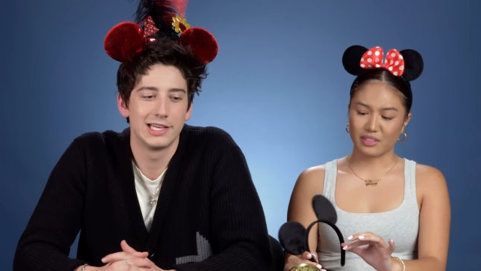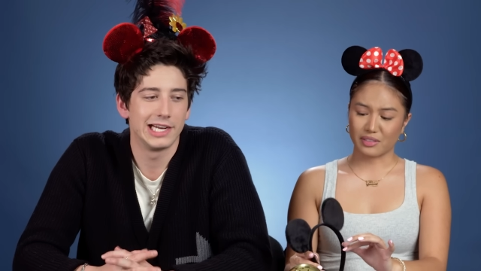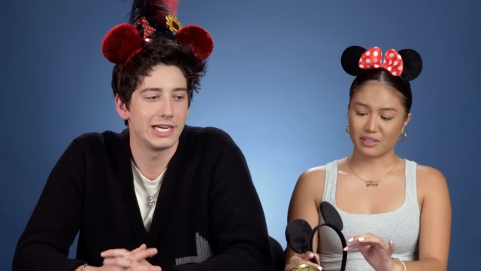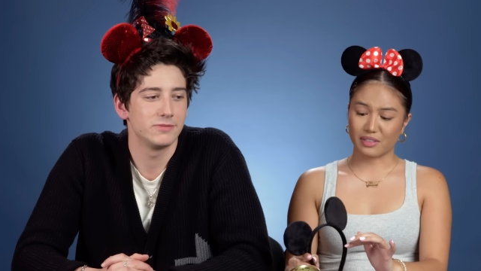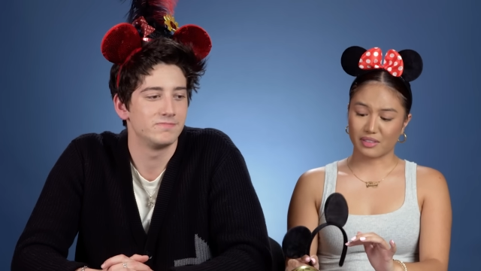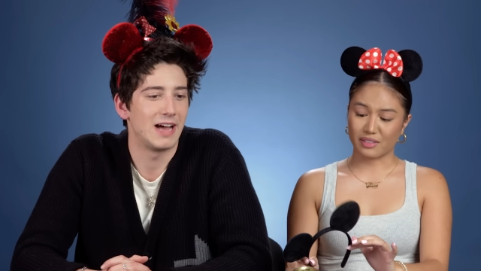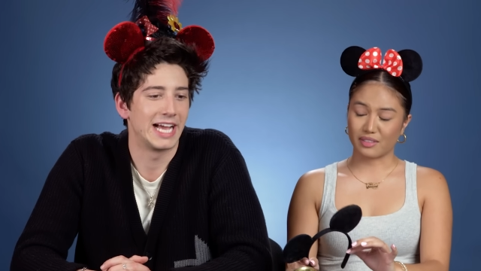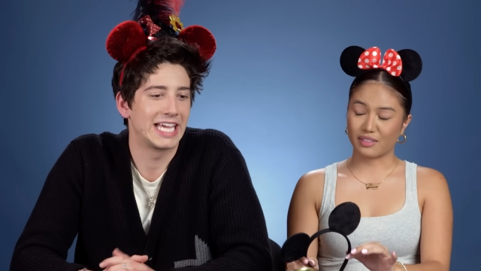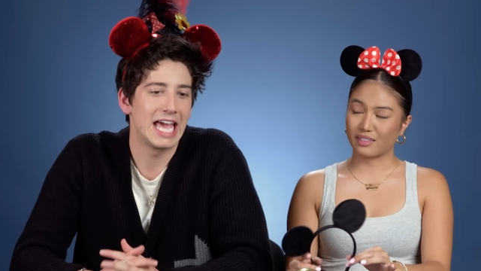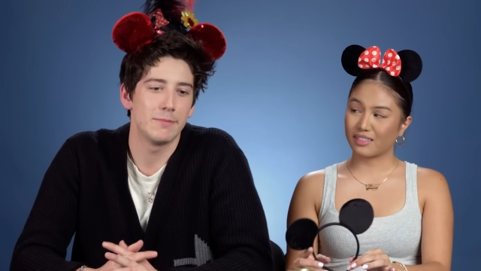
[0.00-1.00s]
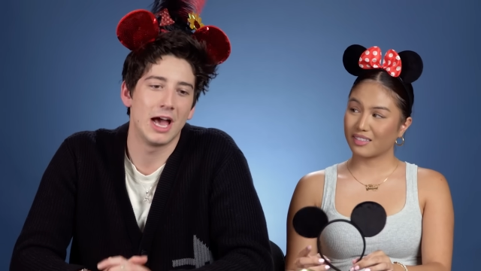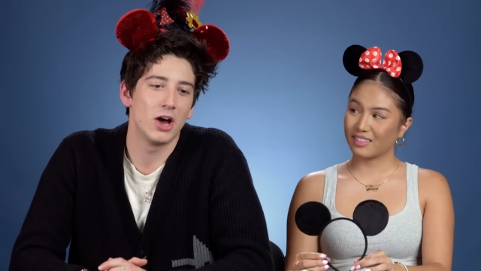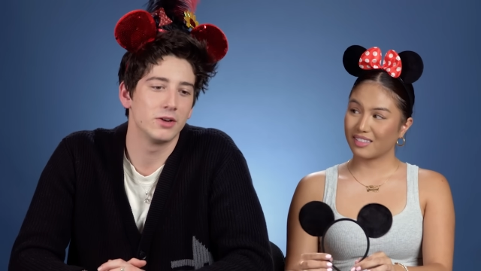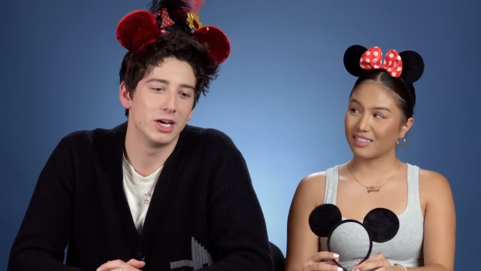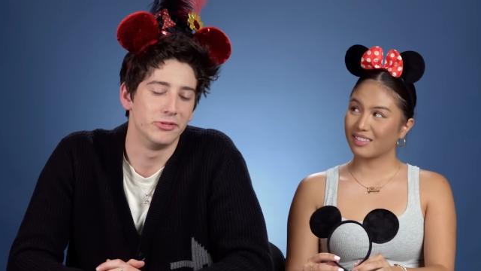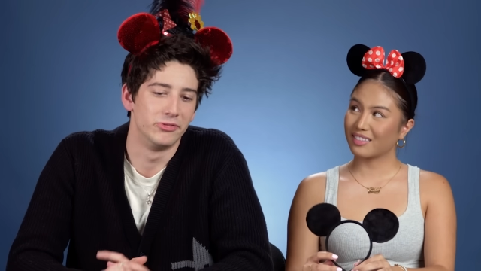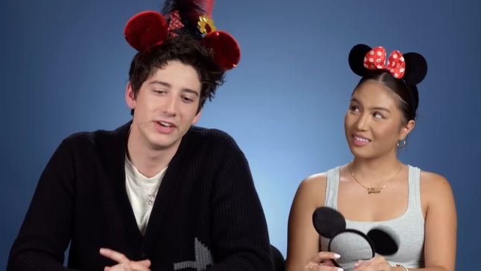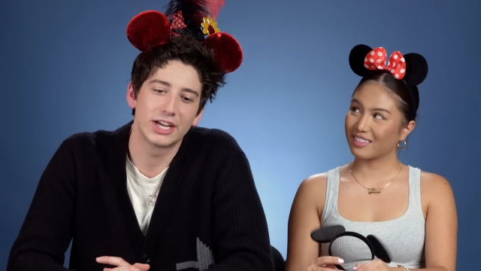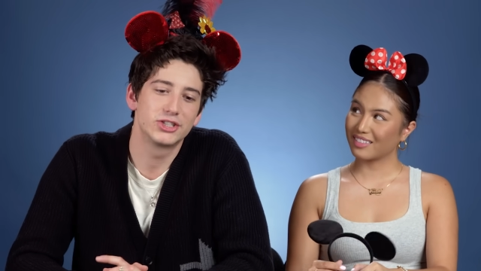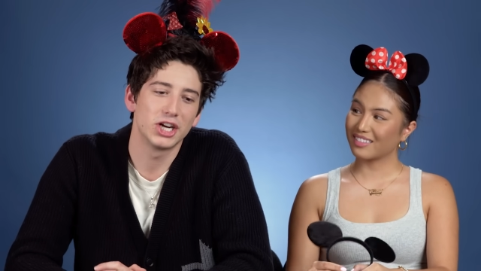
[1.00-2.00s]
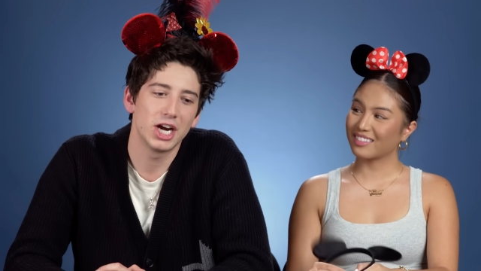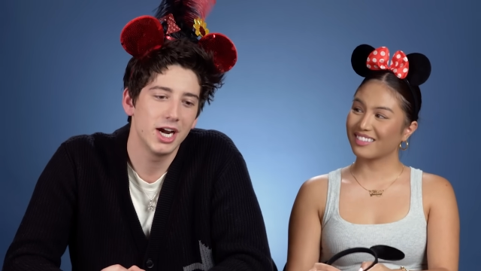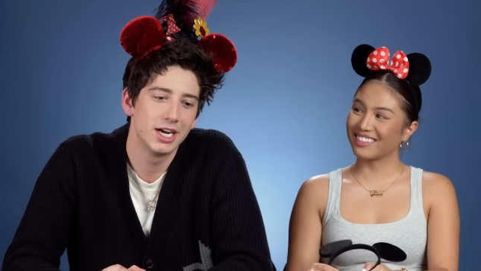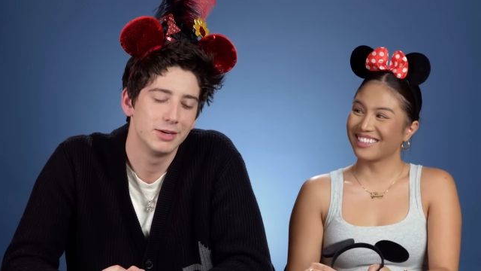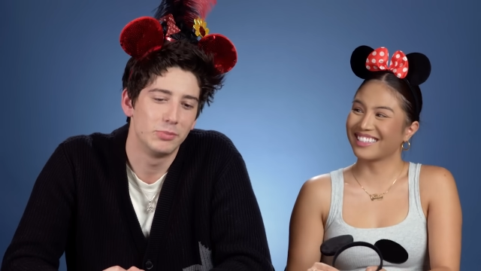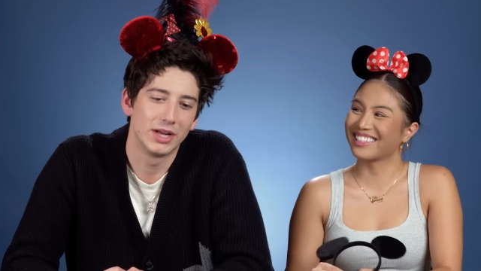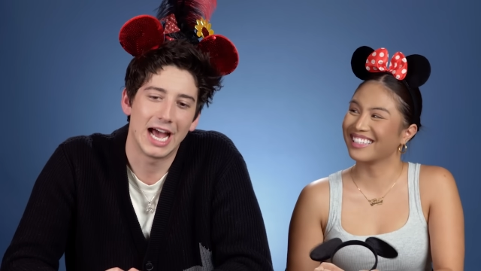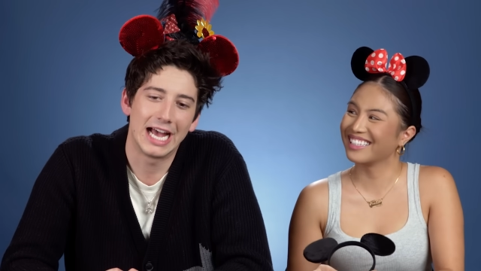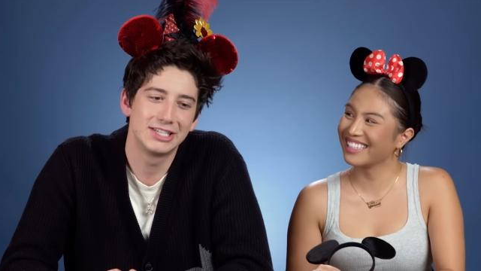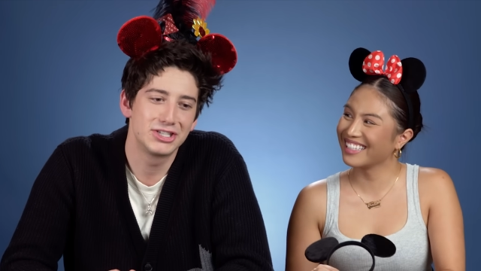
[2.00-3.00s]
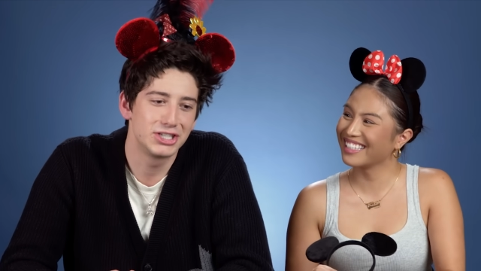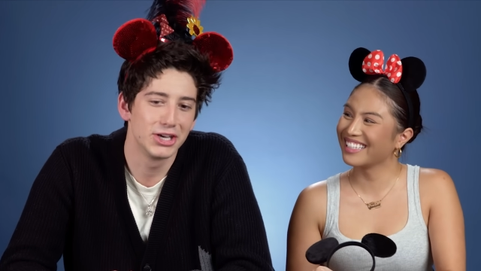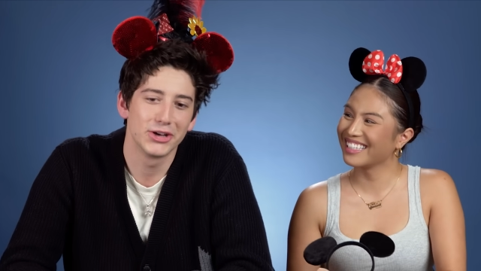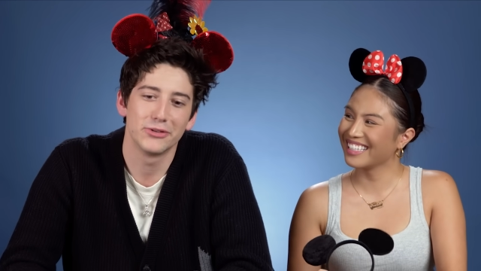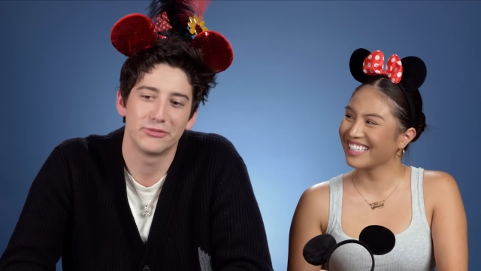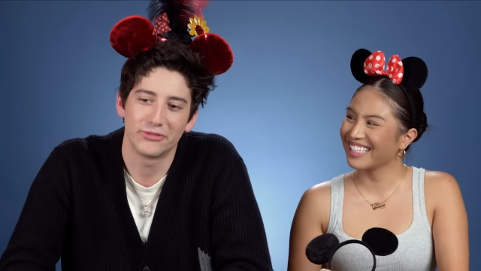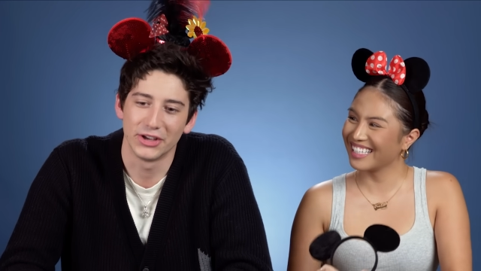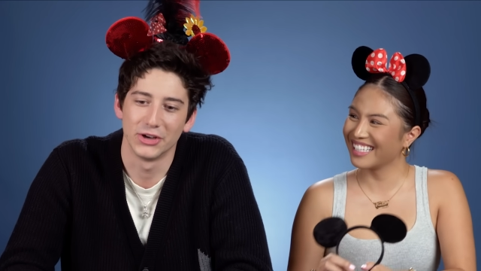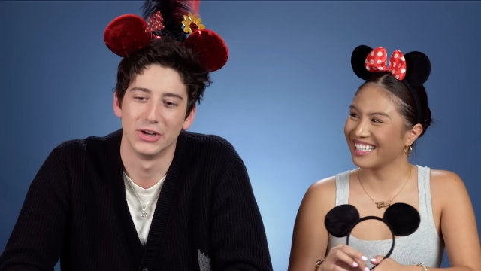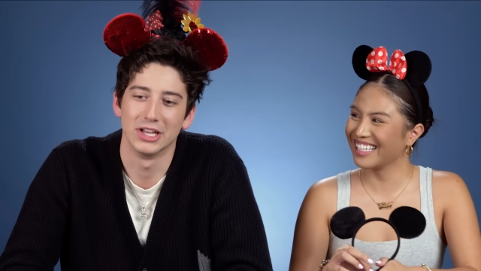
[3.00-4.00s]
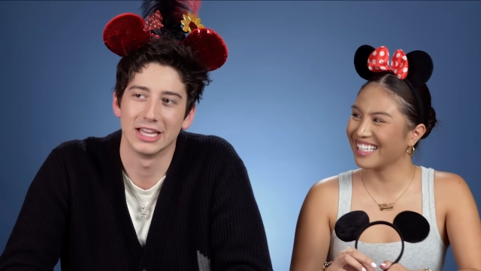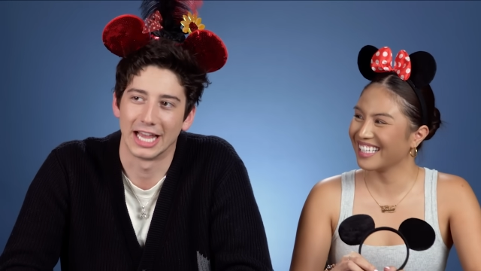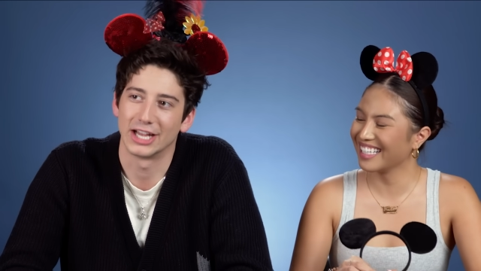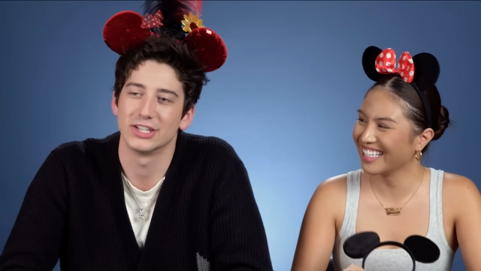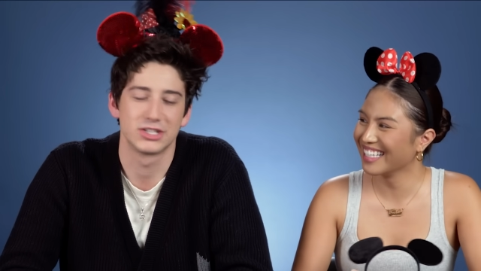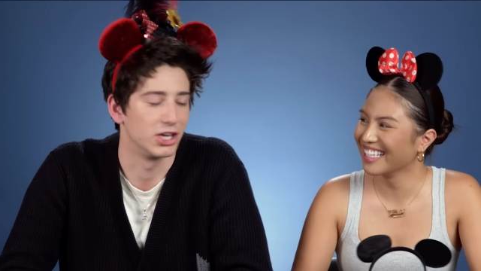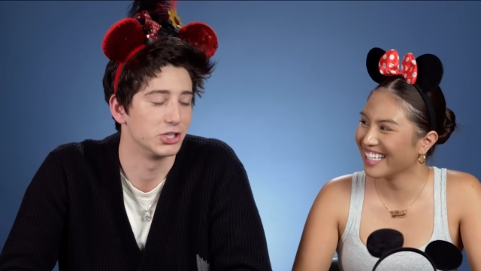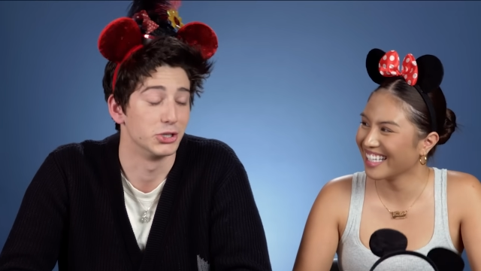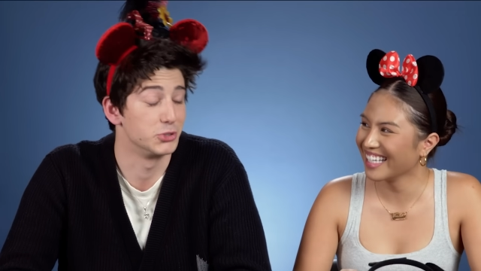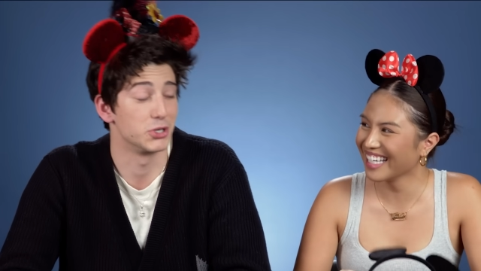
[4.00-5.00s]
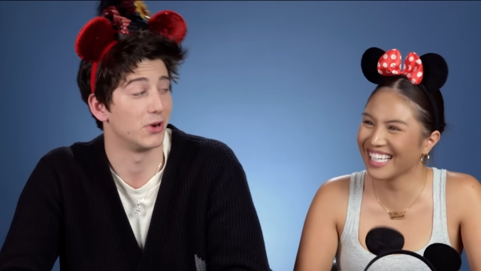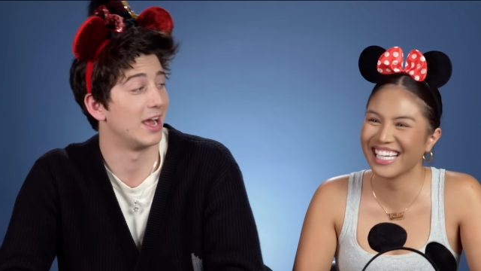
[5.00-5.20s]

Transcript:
Speaker 1: You know, I came out a victor, but I still feel like such a loser